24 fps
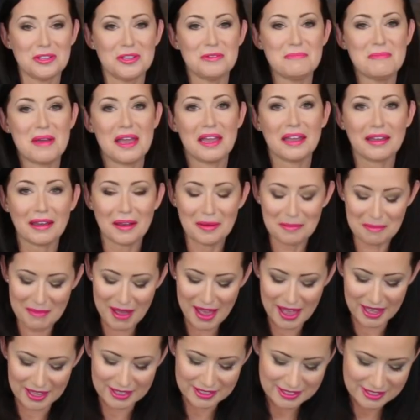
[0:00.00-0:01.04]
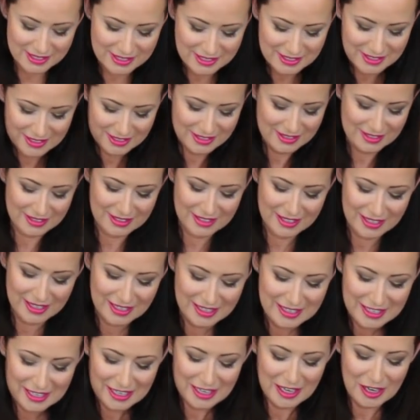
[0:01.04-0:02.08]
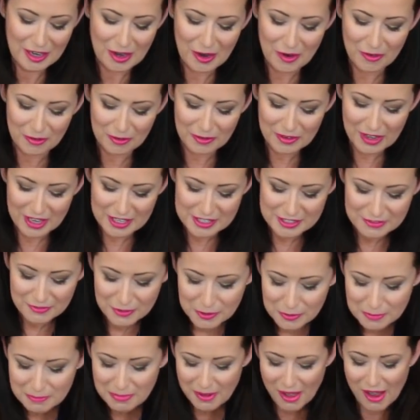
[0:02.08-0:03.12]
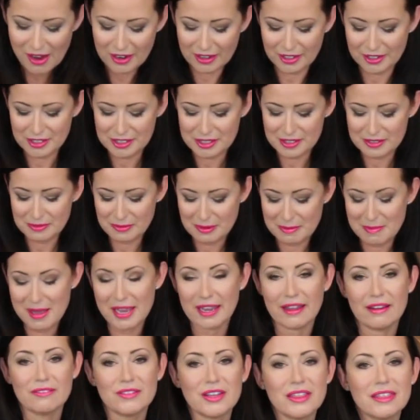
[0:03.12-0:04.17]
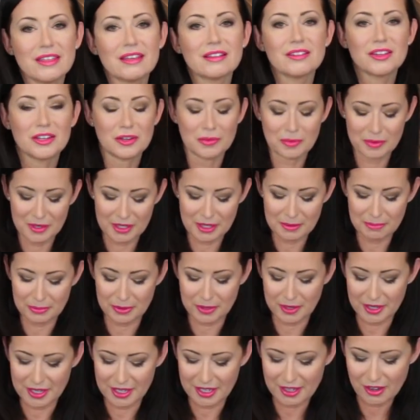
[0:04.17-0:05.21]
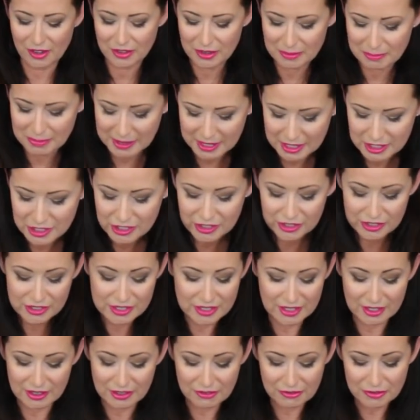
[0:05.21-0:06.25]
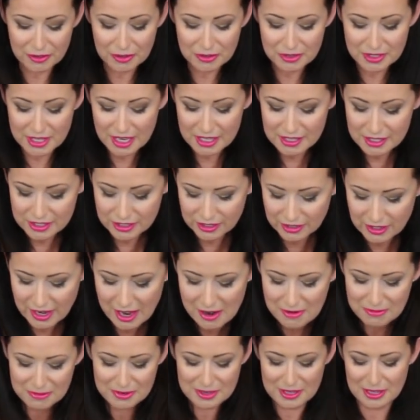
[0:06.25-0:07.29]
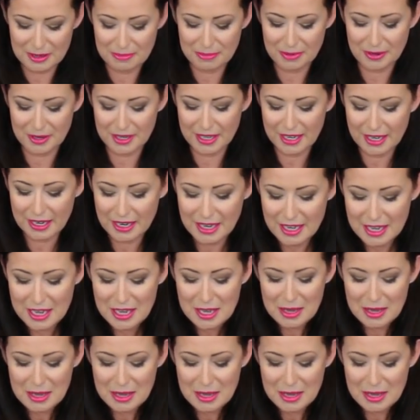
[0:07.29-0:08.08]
You make a mess. You know, us food bloggers, we make everything look really pretty, all the pictures, and the food does turn out really pretty.